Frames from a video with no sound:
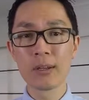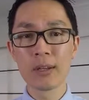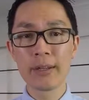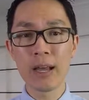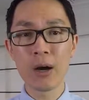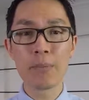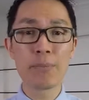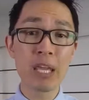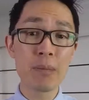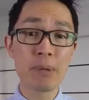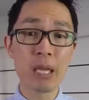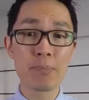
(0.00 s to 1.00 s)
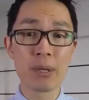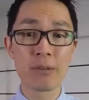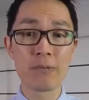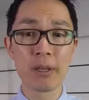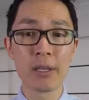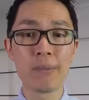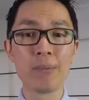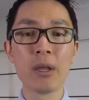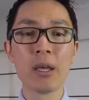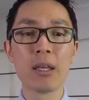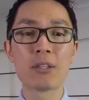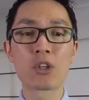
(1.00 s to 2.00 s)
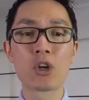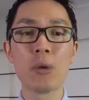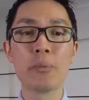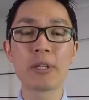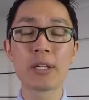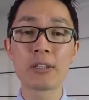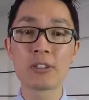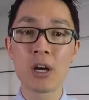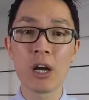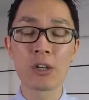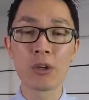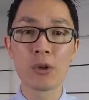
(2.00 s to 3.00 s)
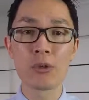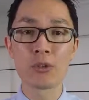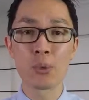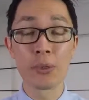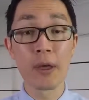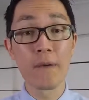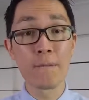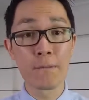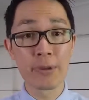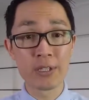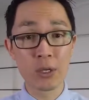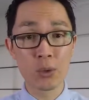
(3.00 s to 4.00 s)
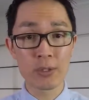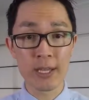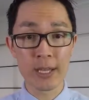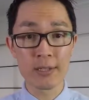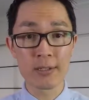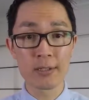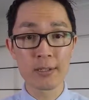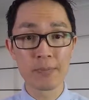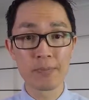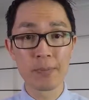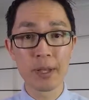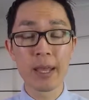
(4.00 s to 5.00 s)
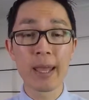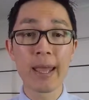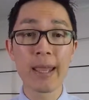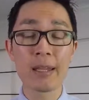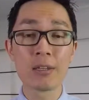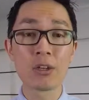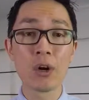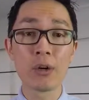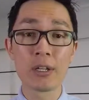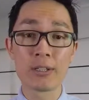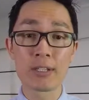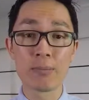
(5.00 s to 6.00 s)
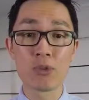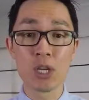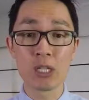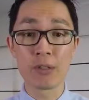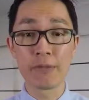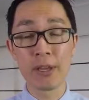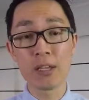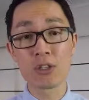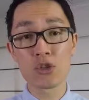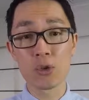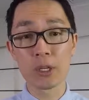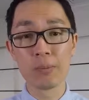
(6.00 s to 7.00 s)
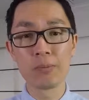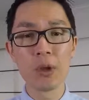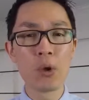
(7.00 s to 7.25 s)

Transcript: Now, BPPV is commonly diagnosed with physical tests and on its subjective history,